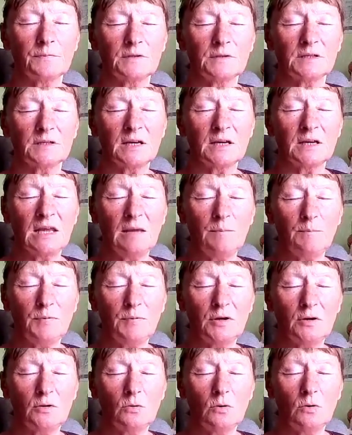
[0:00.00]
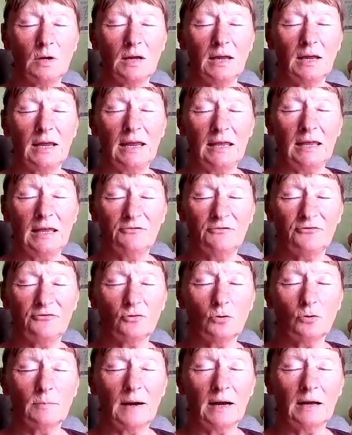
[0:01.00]
to keep you in the
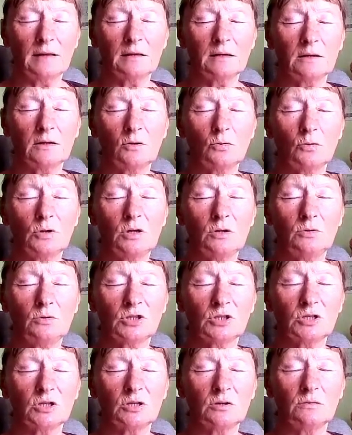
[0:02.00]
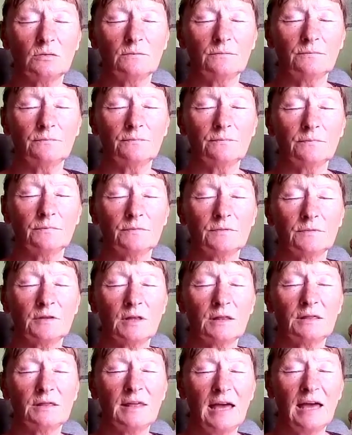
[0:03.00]
format that you're used to,
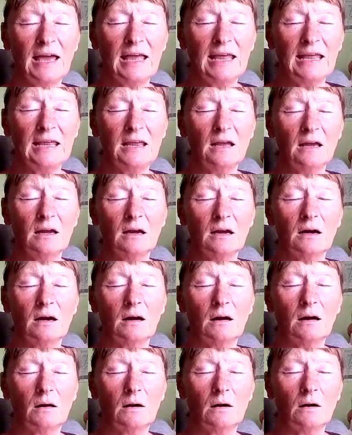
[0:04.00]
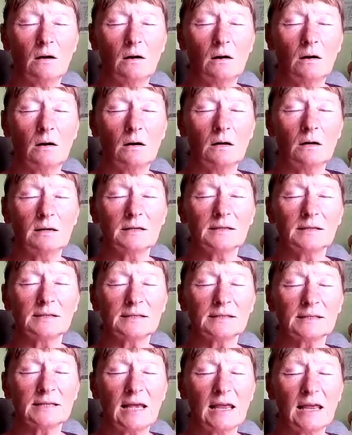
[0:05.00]
that they are
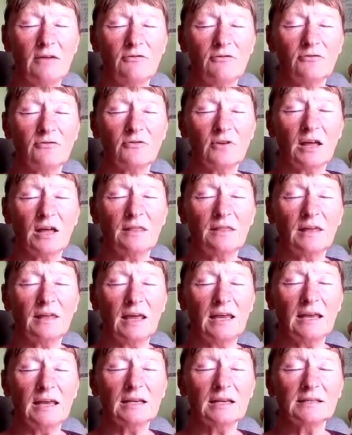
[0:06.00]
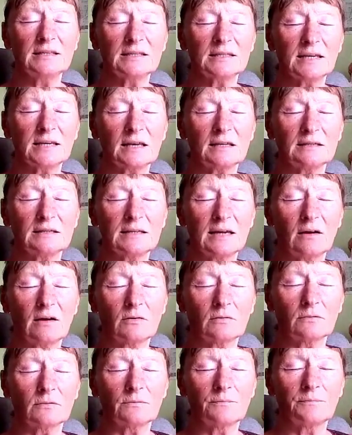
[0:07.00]
safe and they can stand
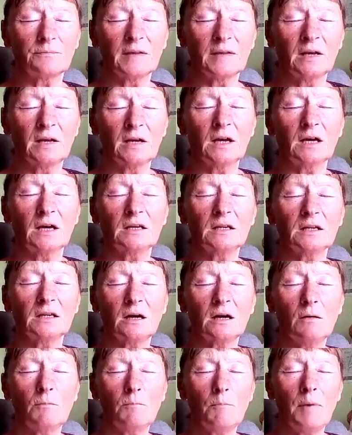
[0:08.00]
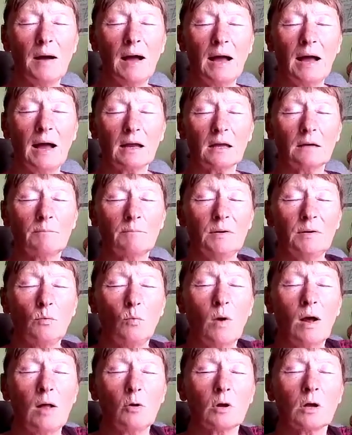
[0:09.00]
down and come back and be
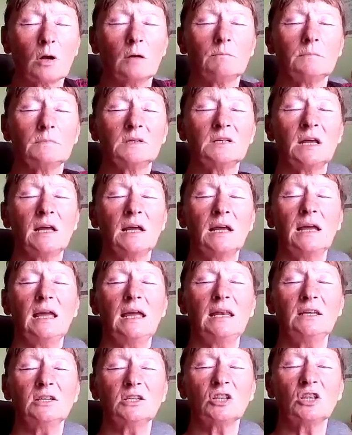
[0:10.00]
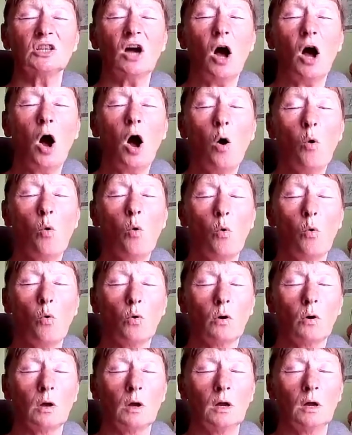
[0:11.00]
welcomed into the
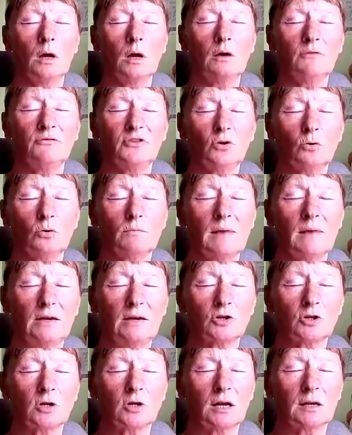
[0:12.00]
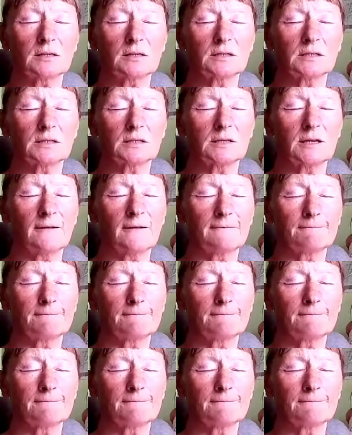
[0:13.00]
whole of your matrix.